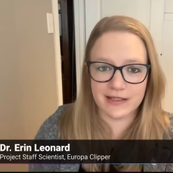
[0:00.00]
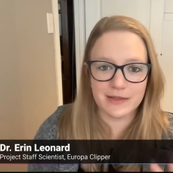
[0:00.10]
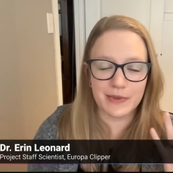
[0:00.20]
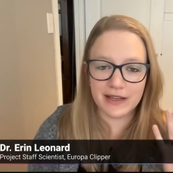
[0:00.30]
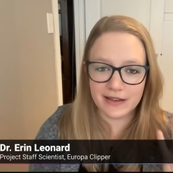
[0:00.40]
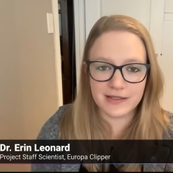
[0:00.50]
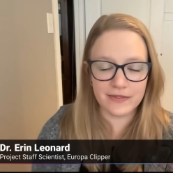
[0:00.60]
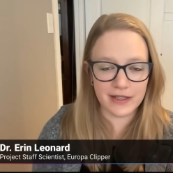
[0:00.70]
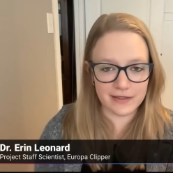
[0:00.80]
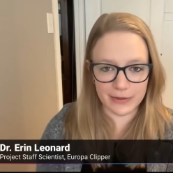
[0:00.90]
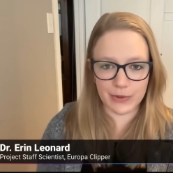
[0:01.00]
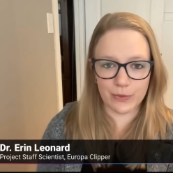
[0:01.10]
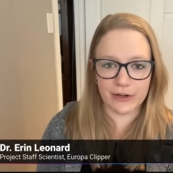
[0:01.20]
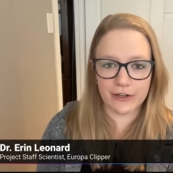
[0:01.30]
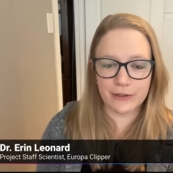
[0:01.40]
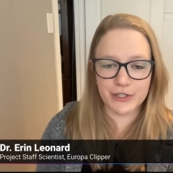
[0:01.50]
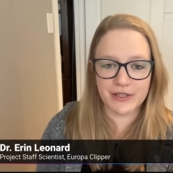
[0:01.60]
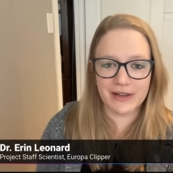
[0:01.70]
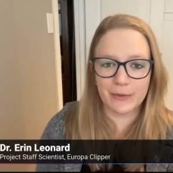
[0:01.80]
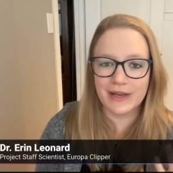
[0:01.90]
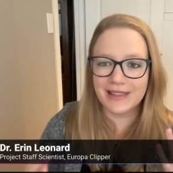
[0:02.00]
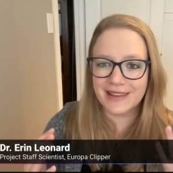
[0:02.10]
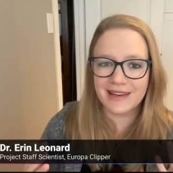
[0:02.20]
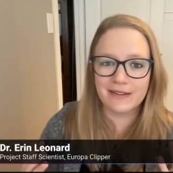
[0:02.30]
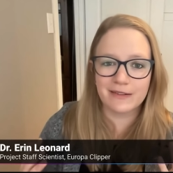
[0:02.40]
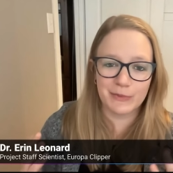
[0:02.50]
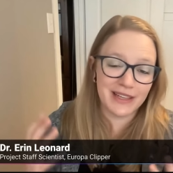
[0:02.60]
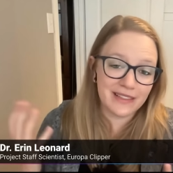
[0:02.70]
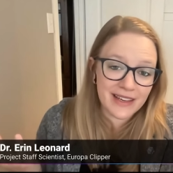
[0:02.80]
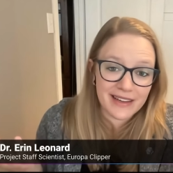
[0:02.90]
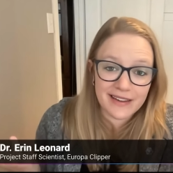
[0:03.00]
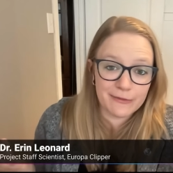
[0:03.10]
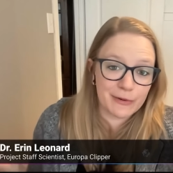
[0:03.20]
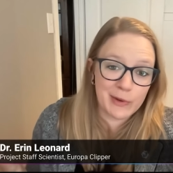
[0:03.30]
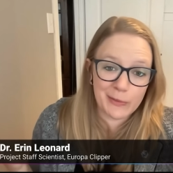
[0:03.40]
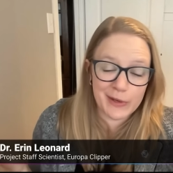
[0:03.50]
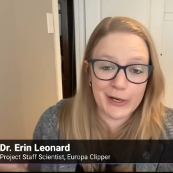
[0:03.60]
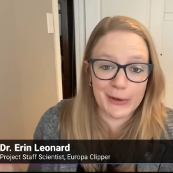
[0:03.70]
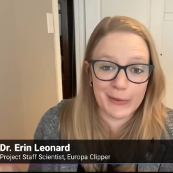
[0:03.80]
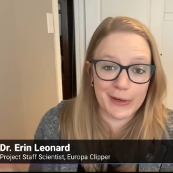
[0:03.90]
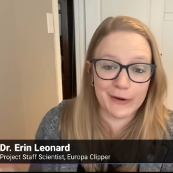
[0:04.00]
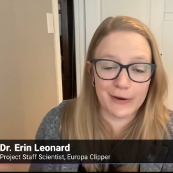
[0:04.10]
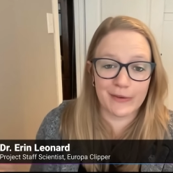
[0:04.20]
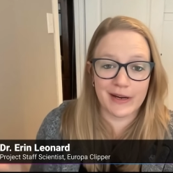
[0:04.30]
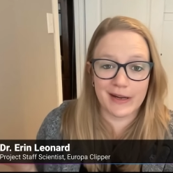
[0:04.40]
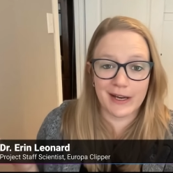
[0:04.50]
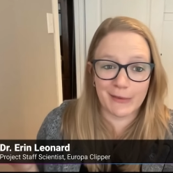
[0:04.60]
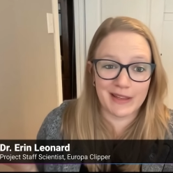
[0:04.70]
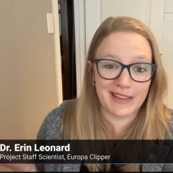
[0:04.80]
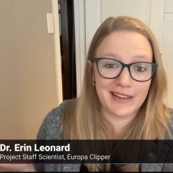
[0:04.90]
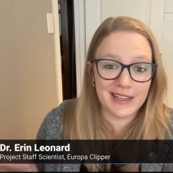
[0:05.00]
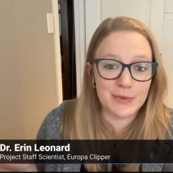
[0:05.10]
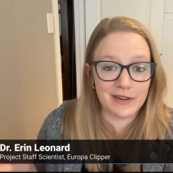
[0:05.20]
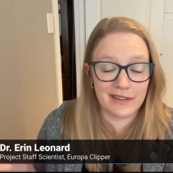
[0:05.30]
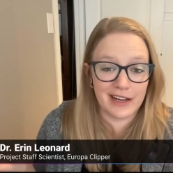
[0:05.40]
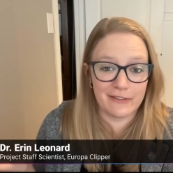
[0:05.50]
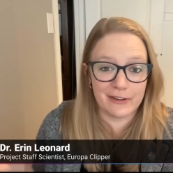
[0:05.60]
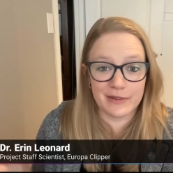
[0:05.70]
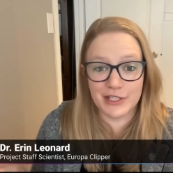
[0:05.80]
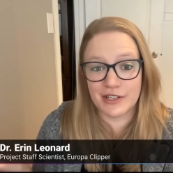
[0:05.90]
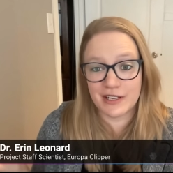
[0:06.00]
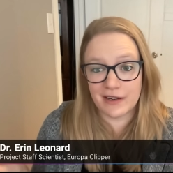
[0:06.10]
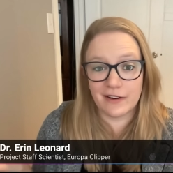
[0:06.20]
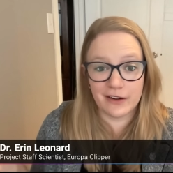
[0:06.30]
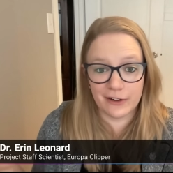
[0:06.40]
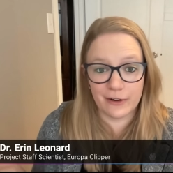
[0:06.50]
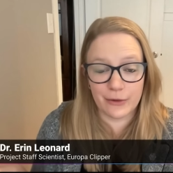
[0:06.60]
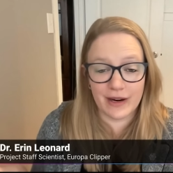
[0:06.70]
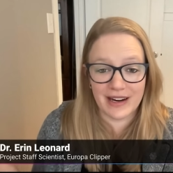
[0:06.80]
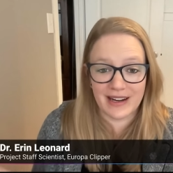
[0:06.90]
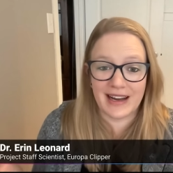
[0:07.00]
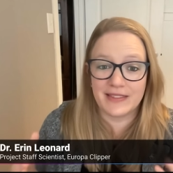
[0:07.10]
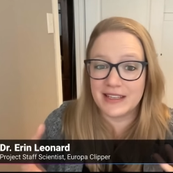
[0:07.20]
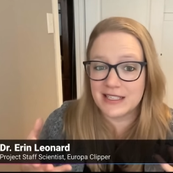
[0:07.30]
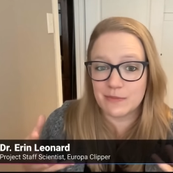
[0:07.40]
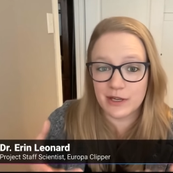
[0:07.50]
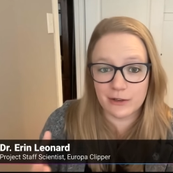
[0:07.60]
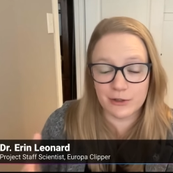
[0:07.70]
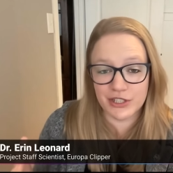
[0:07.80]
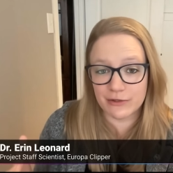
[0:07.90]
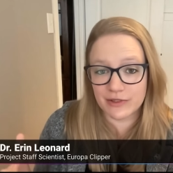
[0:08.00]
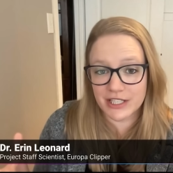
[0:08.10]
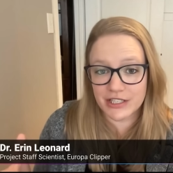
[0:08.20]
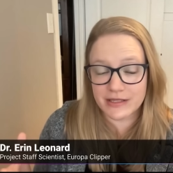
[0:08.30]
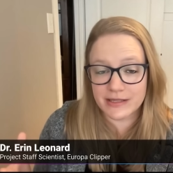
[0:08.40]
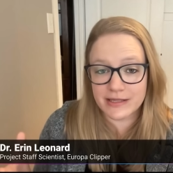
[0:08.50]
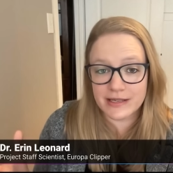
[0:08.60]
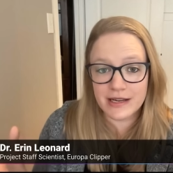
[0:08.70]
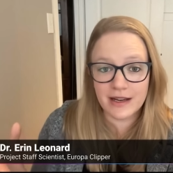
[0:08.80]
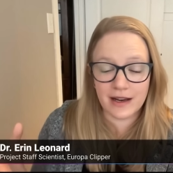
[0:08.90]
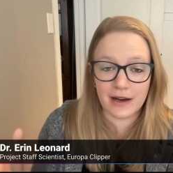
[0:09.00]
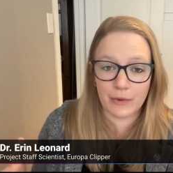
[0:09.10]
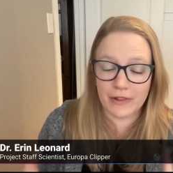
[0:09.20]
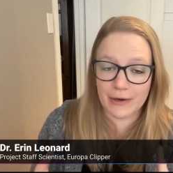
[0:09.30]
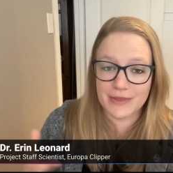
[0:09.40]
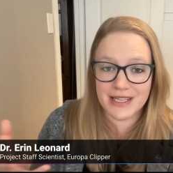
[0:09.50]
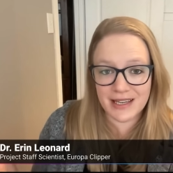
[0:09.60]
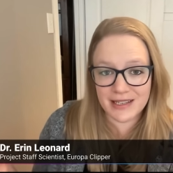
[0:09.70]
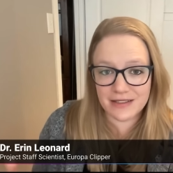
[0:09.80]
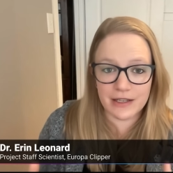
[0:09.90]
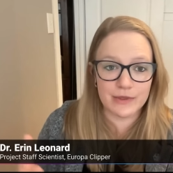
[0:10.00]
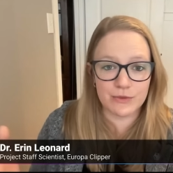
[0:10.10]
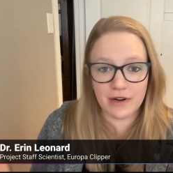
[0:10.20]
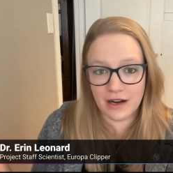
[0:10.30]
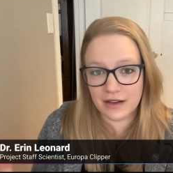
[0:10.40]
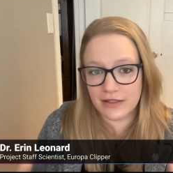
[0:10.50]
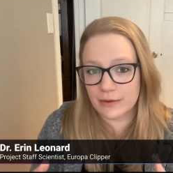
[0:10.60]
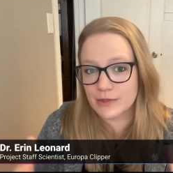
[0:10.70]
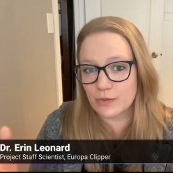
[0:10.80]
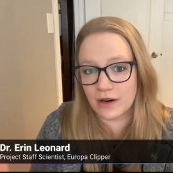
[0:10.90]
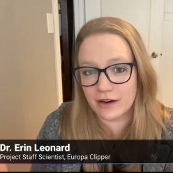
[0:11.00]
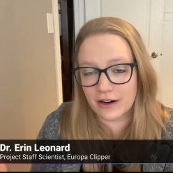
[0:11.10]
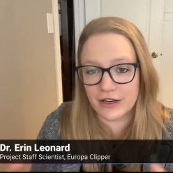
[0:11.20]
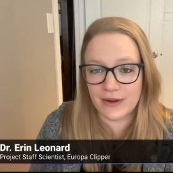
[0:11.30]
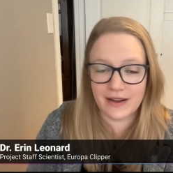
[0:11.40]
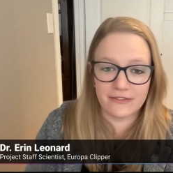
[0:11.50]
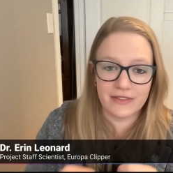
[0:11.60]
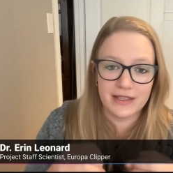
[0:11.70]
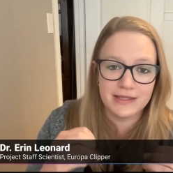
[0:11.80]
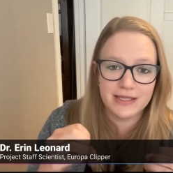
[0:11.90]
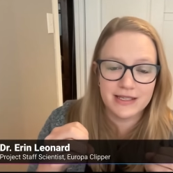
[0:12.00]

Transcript: is because of that liquid water ocean. And we think from what we know on Earth right now, we think that's where life originated on Earth, right? At these mid-ocean ridges where there was heat, there was rock, there was water, and you have these,